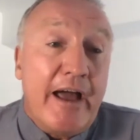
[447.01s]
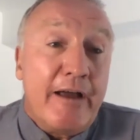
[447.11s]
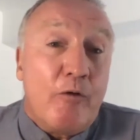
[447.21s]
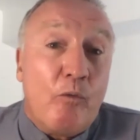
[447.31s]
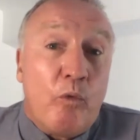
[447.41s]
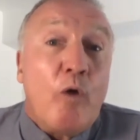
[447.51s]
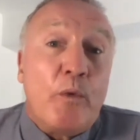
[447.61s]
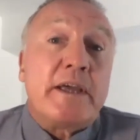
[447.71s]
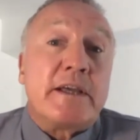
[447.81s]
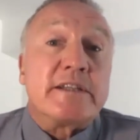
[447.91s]
what
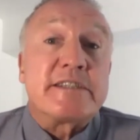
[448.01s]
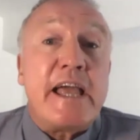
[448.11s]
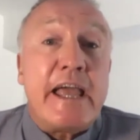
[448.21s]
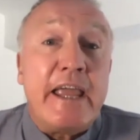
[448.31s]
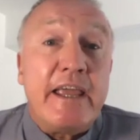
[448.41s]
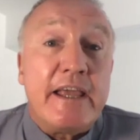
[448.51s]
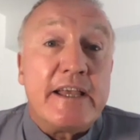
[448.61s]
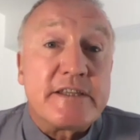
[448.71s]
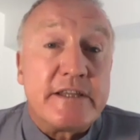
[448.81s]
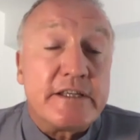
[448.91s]
we can say
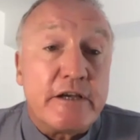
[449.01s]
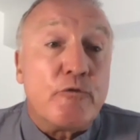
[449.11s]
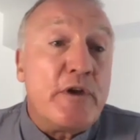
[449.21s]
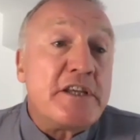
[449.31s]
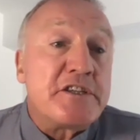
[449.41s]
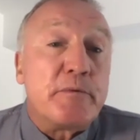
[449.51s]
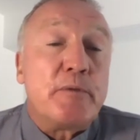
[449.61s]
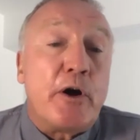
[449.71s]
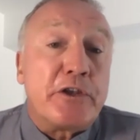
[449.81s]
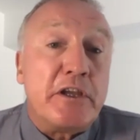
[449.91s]
is that a reasonable
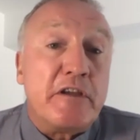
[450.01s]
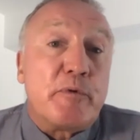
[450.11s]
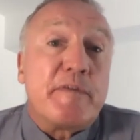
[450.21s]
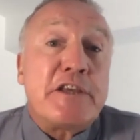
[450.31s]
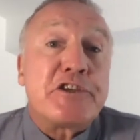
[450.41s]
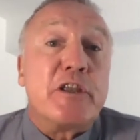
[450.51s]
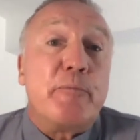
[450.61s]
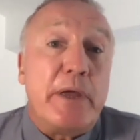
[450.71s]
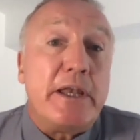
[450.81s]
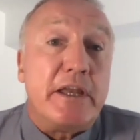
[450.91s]
body of professional
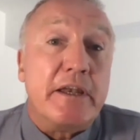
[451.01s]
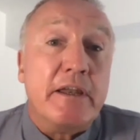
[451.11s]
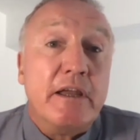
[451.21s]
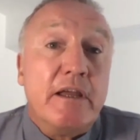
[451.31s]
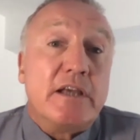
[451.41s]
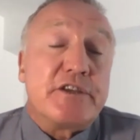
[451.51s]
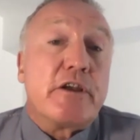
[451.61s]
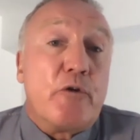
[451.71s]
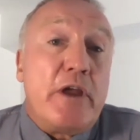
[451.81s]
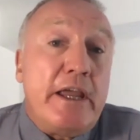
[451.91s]
opinion has
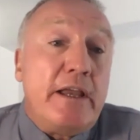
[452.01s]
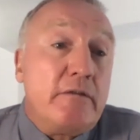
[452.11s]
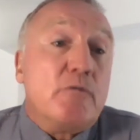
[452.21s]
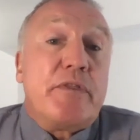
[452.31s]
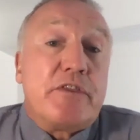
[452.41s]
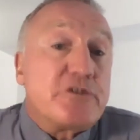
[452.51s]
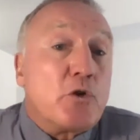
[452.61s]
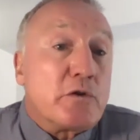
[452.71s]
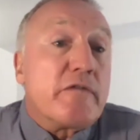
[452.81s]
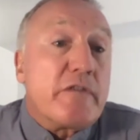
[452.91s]
agreed with the
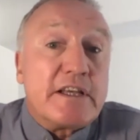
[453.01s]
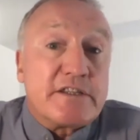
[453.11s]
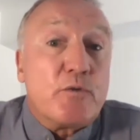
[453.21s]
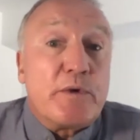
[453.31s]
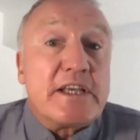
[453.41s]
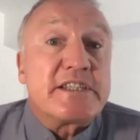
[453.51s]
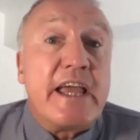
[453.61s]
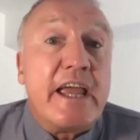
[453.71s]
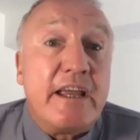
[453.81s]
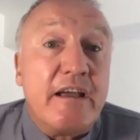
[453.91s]
sort of things that we're
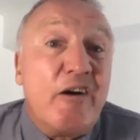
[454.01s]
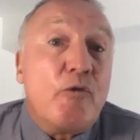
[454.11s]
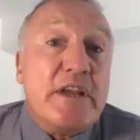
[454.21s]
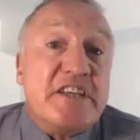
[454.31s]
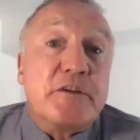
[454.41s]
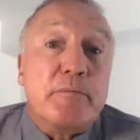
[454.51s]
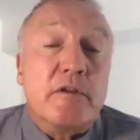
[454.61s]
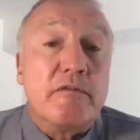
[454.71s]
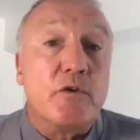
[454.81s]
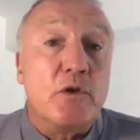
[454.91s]
saying are
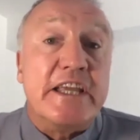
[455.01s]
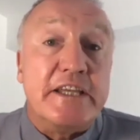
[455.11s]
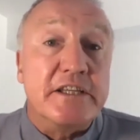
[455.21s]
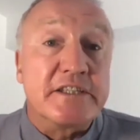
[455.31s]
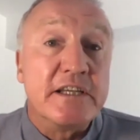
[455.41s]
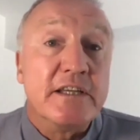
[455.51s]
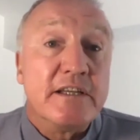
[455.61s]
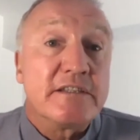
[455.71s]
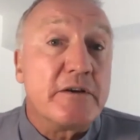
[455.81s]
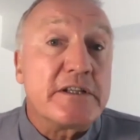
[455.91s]
reasonable for leaders.
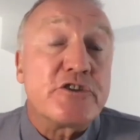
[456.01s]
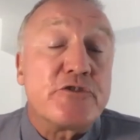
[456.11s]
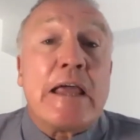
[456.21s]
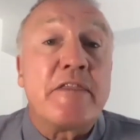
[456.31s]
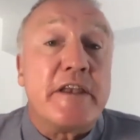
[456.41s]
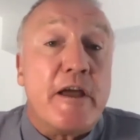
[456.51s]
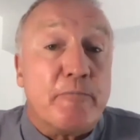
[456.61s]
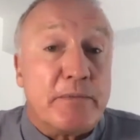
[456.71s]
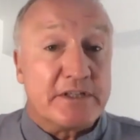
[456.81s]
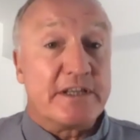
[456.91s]
So it's strength in
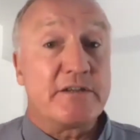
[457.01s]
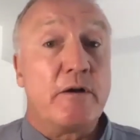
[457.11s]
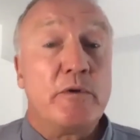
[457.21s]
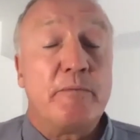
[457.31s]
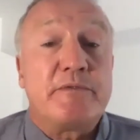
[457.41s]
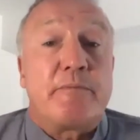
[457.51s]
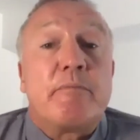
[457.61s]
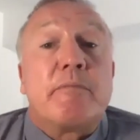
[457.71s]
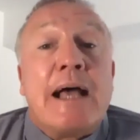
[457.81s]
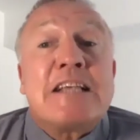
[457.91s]
numbers. So I would
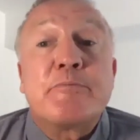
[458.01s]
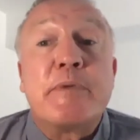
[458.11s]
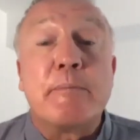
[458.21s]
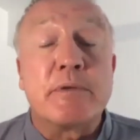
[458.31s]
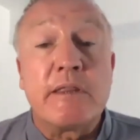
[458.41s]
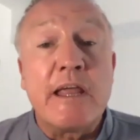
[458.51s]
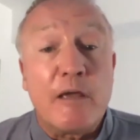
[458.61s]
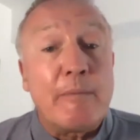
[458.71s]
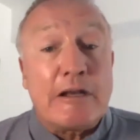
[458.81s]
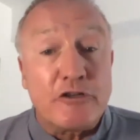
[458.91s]
ask people to think
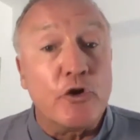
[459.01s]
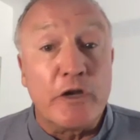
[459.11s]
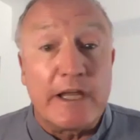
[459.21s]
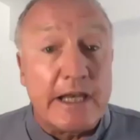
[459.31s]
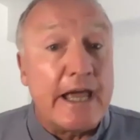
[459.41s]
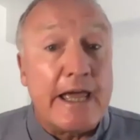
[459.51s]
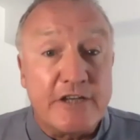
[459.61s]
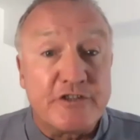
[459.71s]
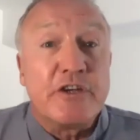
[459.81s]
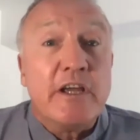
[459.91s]
about joining
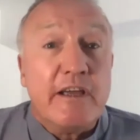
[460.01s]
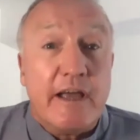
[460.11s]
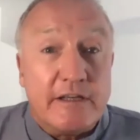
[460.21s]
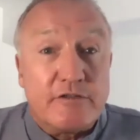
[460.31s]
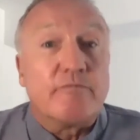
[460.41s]
Engage and